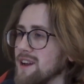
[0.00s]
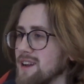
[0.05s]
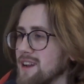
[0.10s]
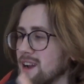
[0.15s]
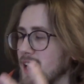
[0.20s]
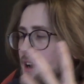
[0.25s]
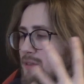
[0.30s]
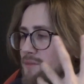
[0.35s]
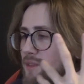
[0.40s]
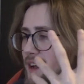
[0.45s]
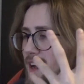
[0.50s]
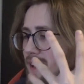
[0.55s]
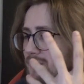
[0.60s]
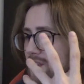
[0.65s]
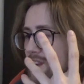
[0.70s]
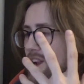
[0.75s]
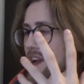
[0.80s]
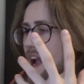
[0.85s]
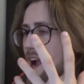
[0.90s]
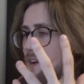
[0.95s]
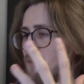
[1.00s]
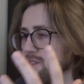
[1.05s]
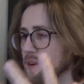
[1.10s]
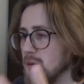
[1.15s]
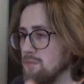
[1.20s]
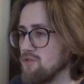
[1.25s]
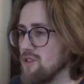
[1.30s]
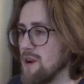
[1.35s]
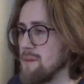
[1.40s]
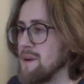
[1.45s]
Kind of like, I feel like
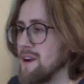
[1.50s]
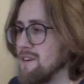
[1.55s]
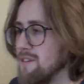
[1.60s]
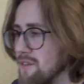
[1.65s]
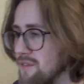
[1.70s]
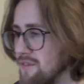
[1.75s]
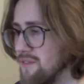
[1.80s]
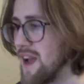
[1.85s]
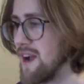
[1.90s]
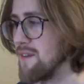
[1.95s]
every premiere,